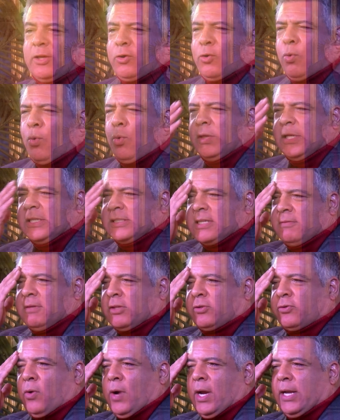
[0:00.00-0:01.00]
coolness of the
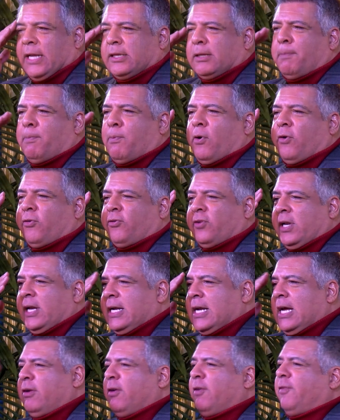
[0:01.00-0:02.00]
toilet, the porcelain
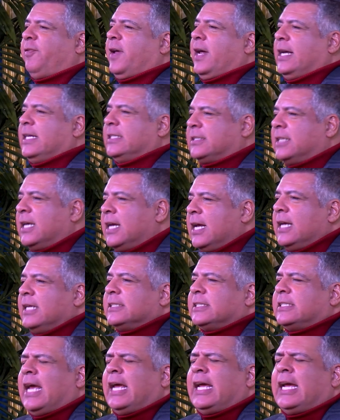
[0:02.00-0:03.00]
on your face.
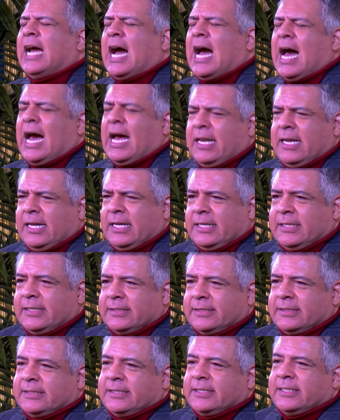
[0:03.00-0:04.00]
Say, God,
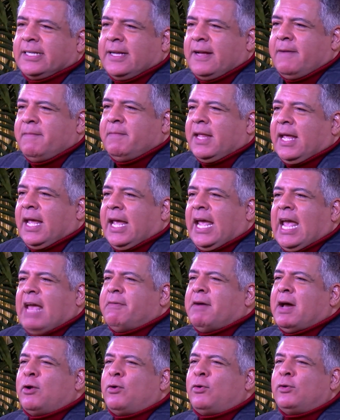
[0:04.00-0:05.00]
if
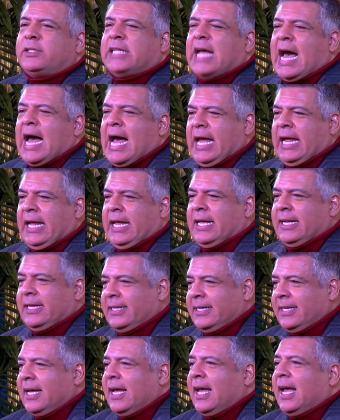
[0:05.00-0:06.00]
I don't die,
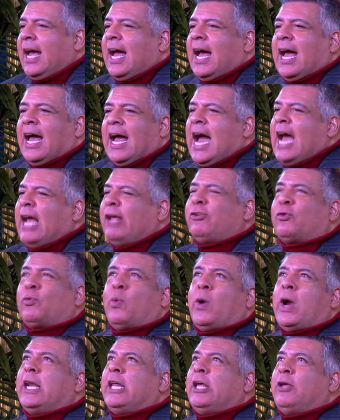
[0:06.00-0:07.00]
I
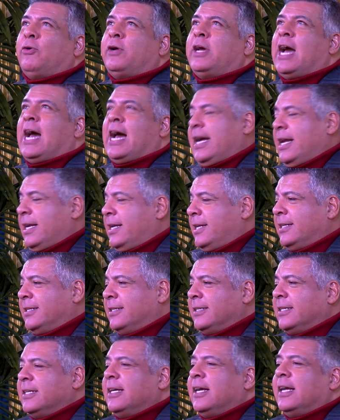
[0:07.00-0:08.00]
swear to you, God,
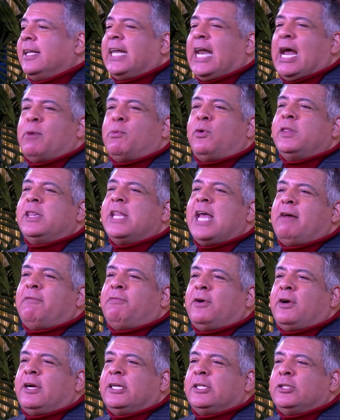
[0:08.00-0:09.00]
that I will
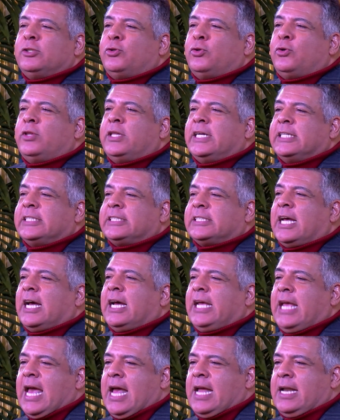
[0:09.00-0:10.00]
never do this
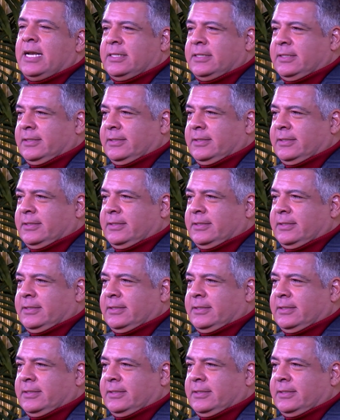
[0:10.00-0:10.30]
again.